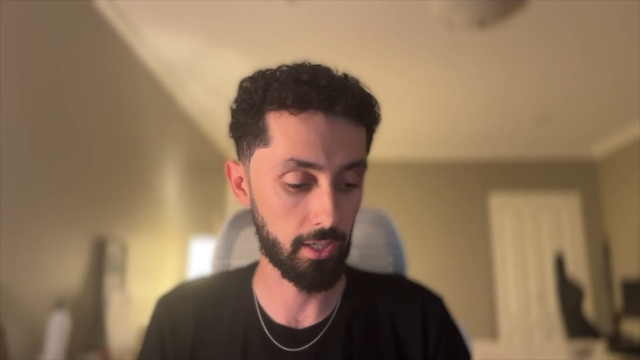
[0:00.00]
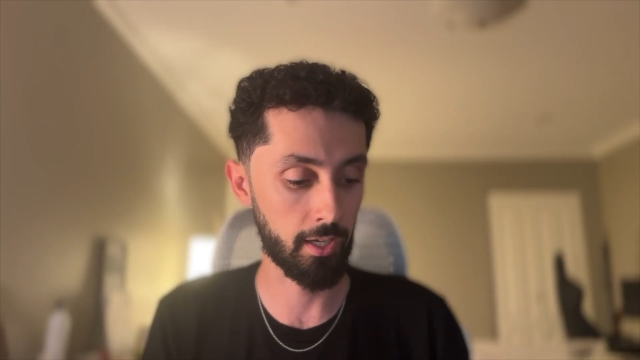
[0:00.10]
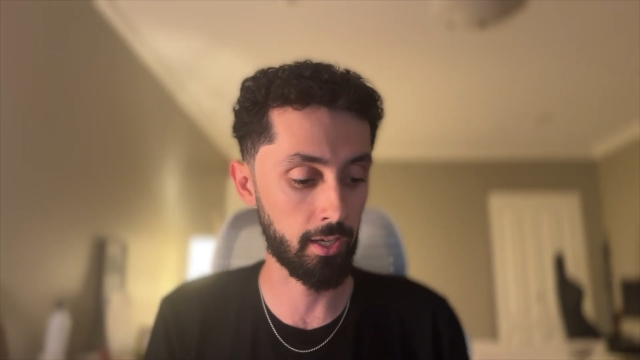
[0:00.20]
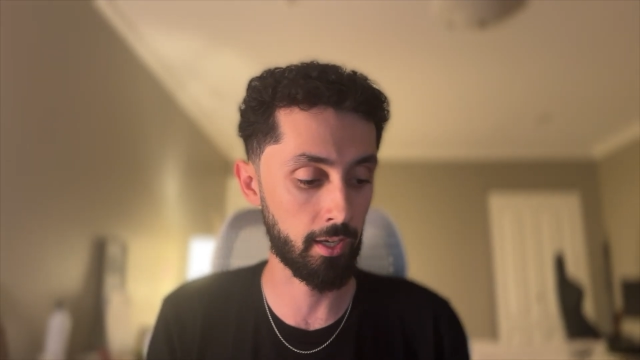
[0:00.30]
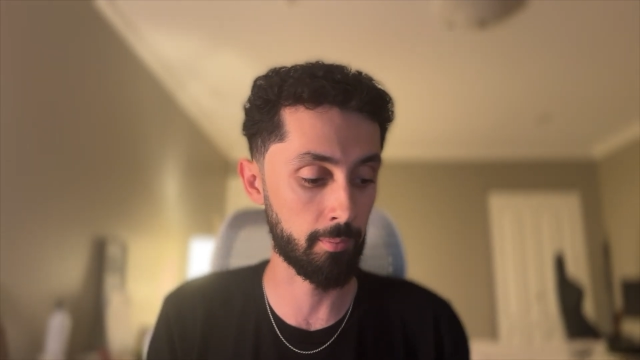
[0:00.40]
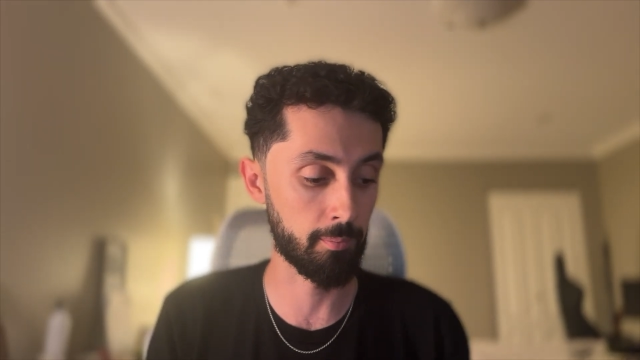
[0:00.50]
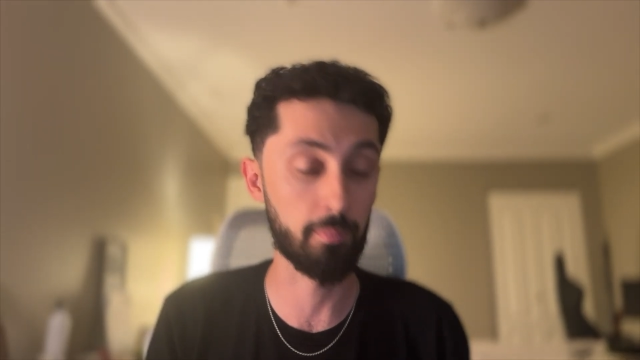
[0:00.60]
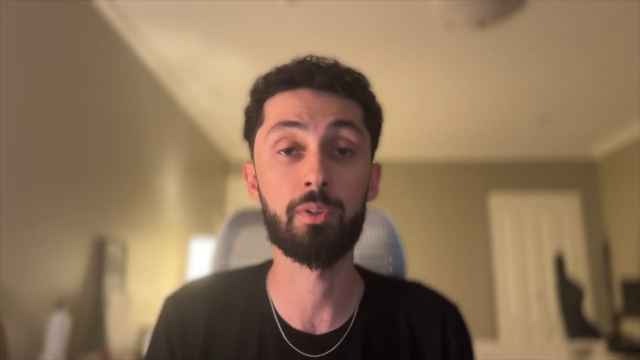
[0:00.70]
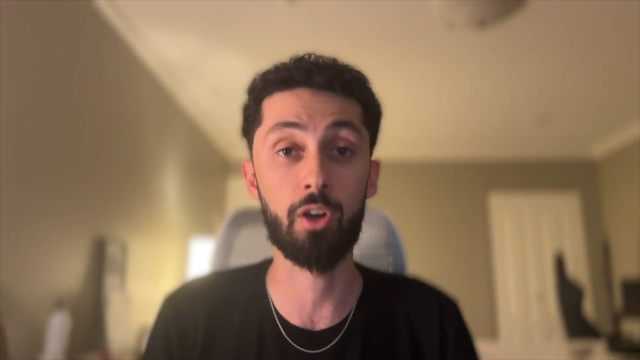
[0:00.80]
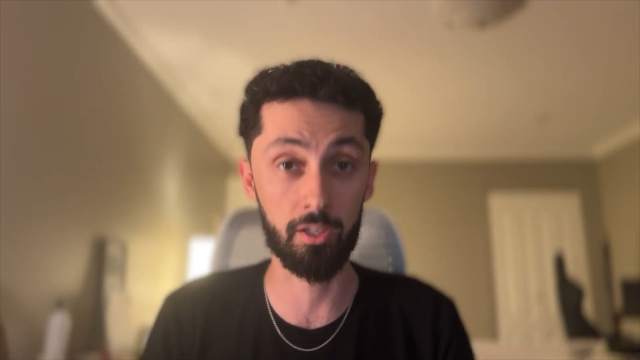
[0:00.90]

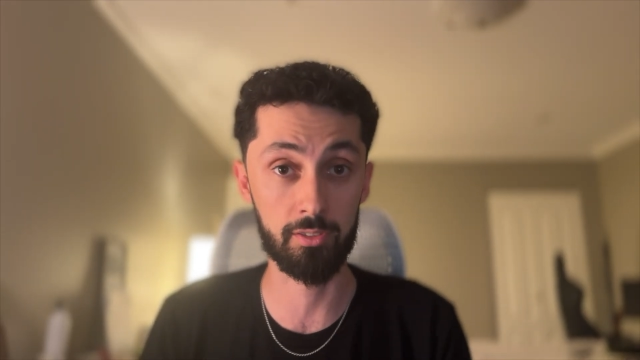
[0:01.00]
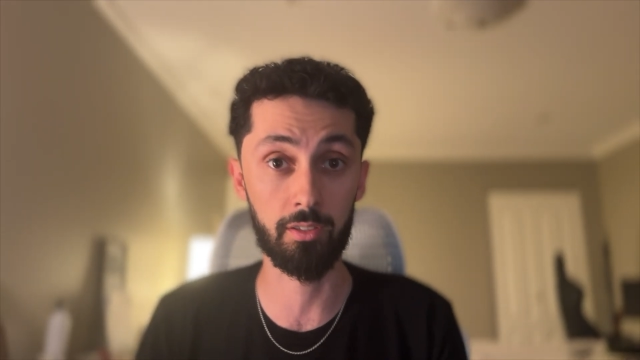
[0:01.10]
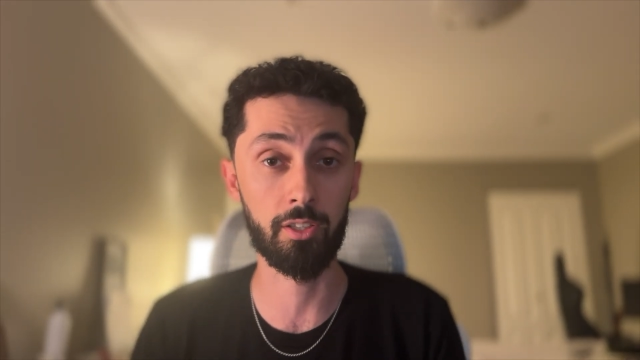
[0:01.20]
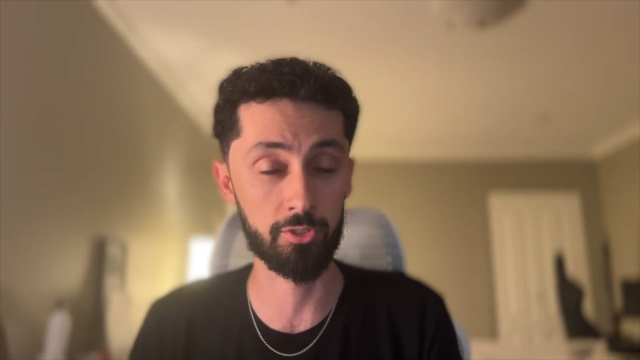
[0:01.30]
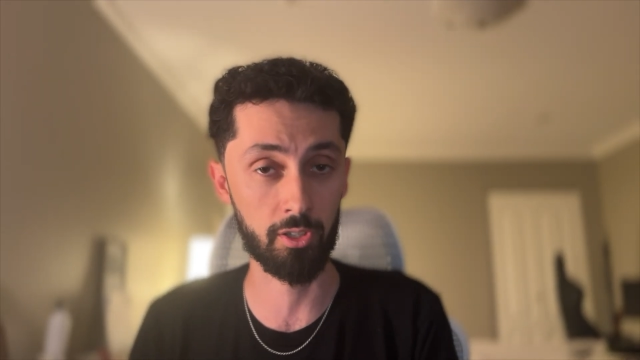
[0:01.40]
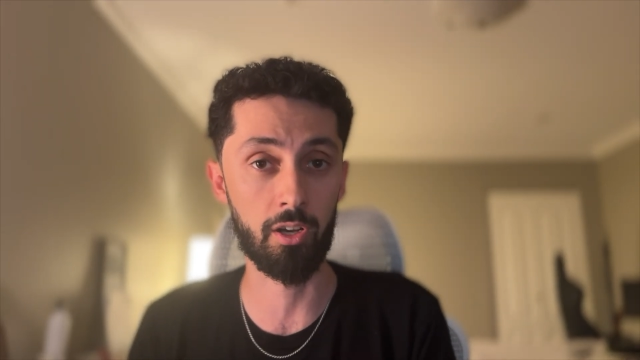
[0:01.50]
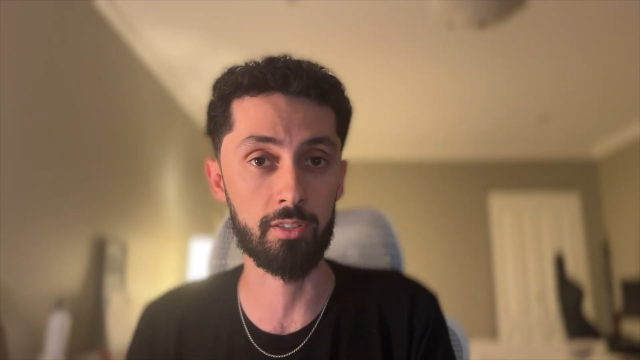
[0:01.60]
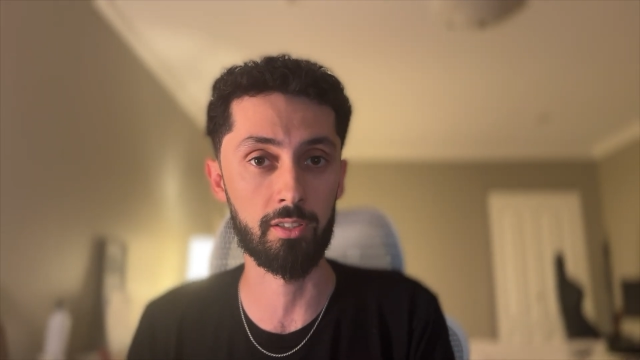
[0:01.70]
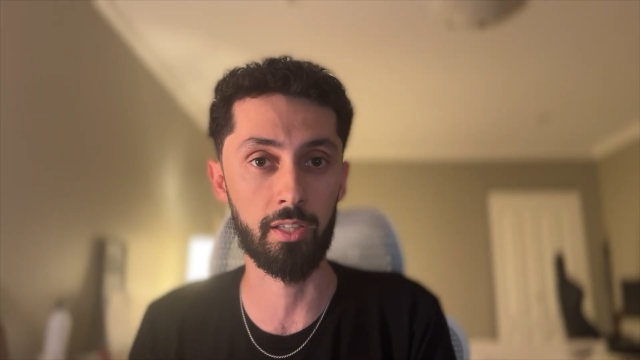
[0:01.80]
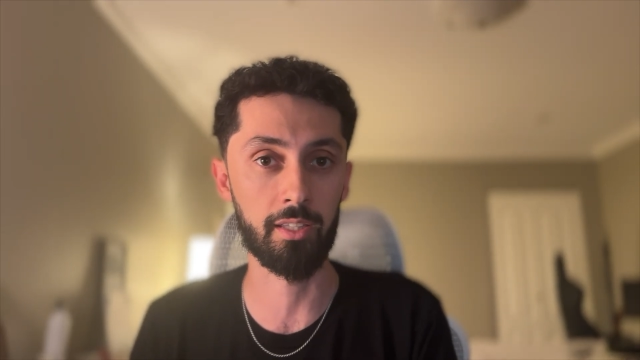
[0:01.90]
There's a
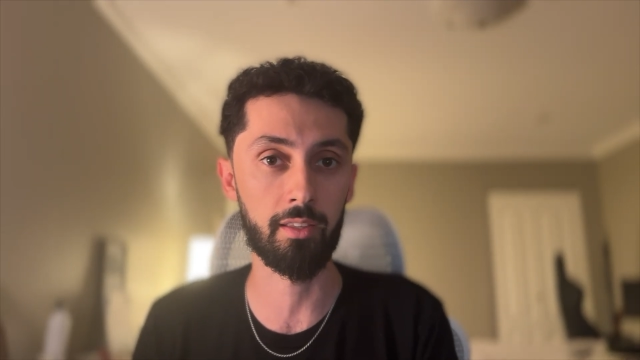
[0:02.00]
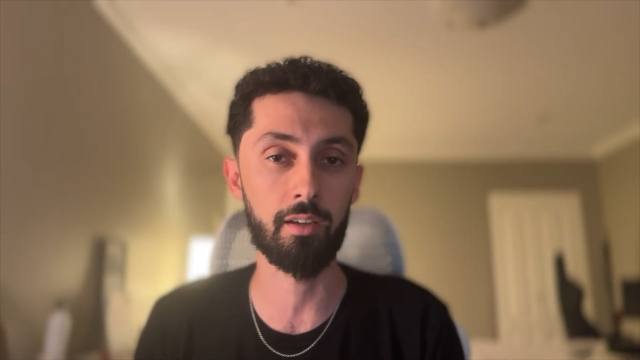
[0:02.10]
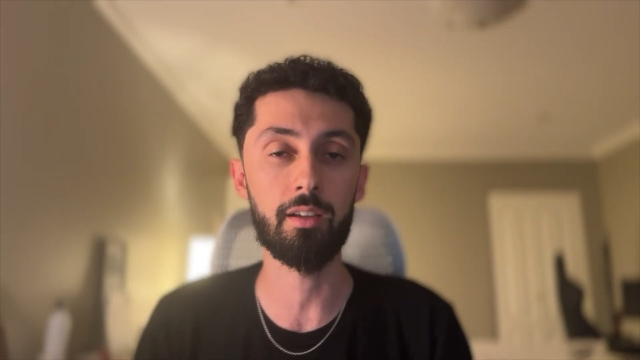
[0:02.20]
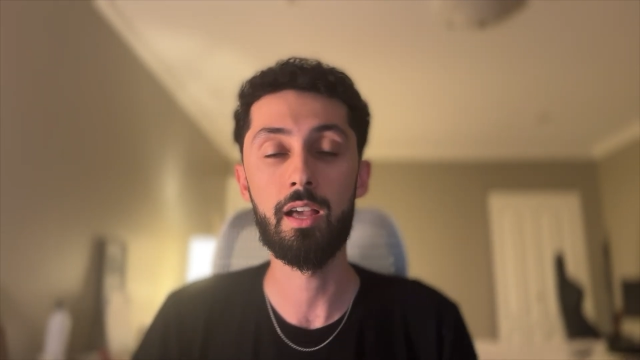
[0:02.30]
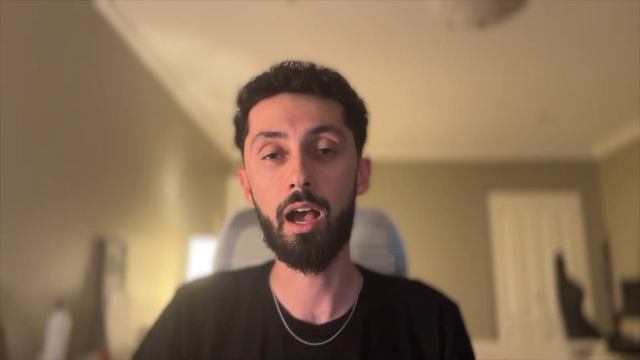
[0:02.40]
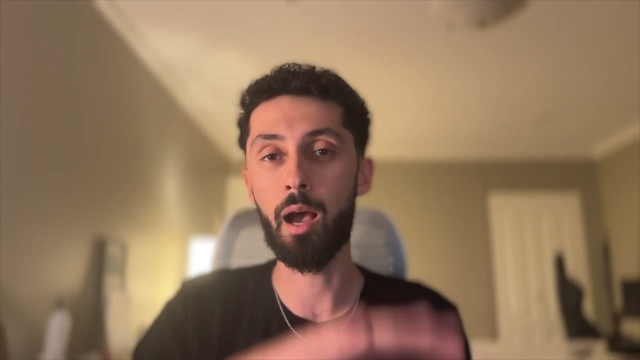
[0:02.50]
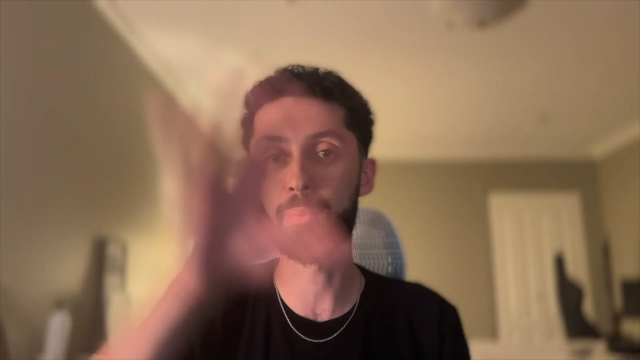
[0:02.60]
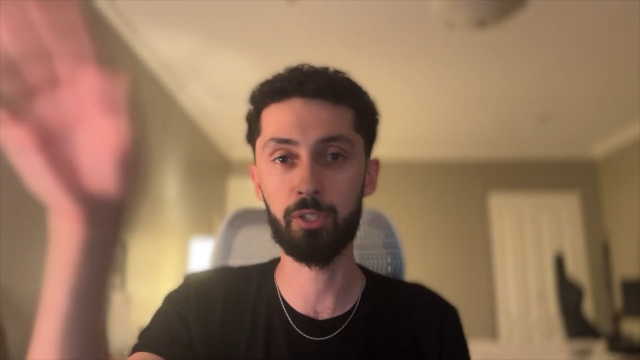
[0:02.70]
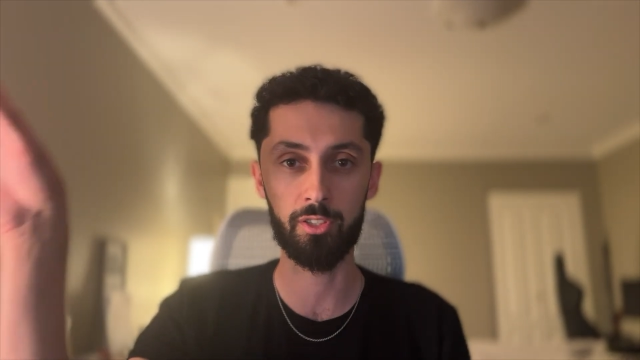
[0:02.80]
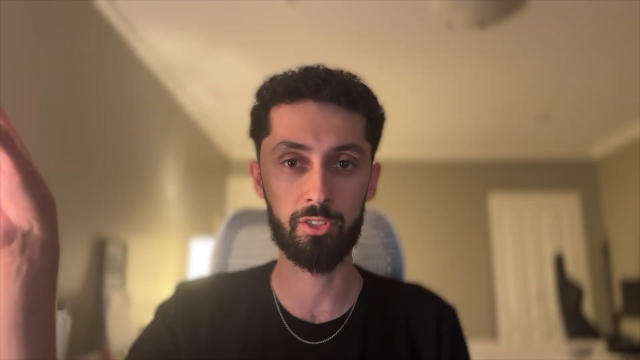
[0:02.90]
causal link there up
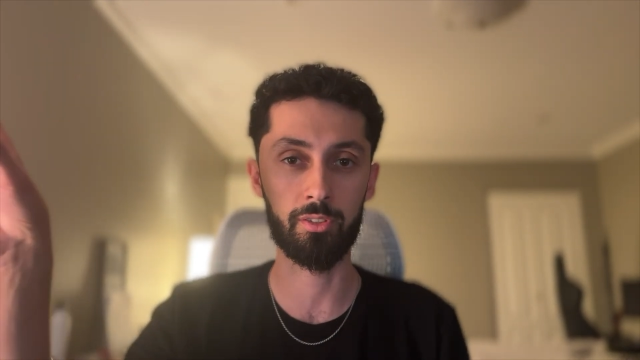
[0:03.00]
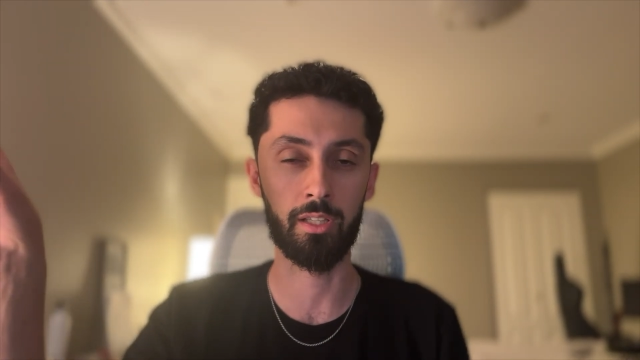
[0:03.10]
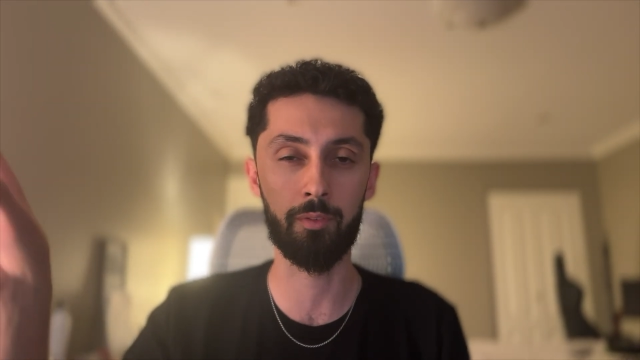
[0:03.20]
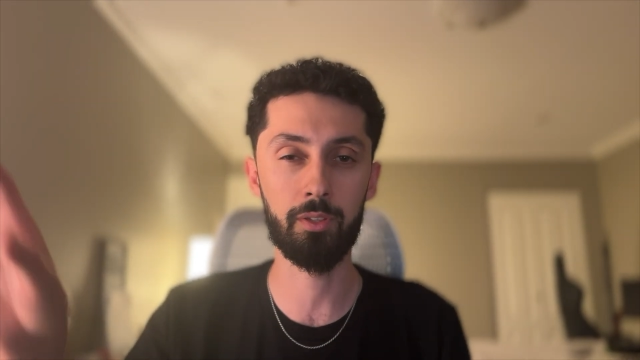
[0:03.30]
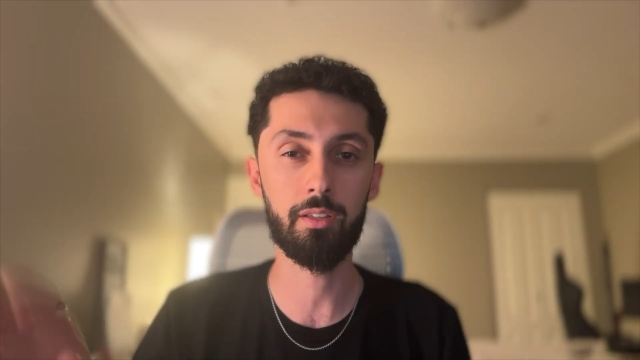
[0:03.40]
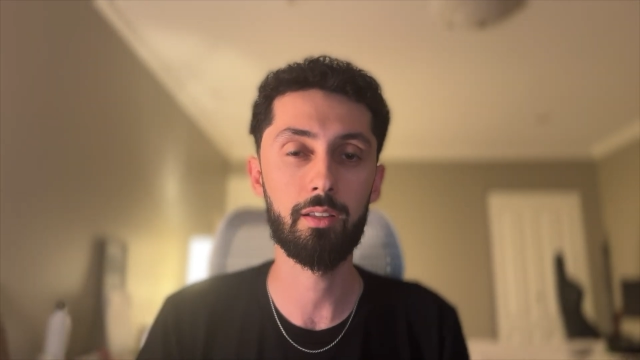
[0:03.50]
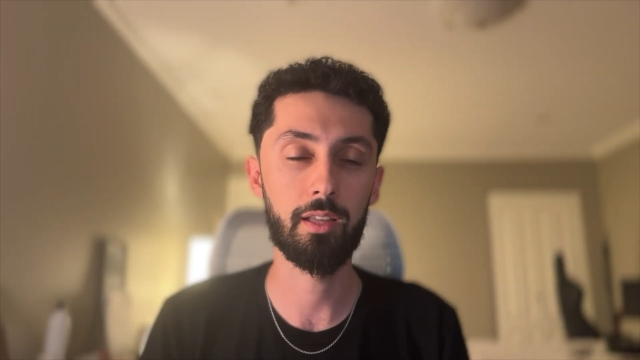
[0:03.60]
to a certain level.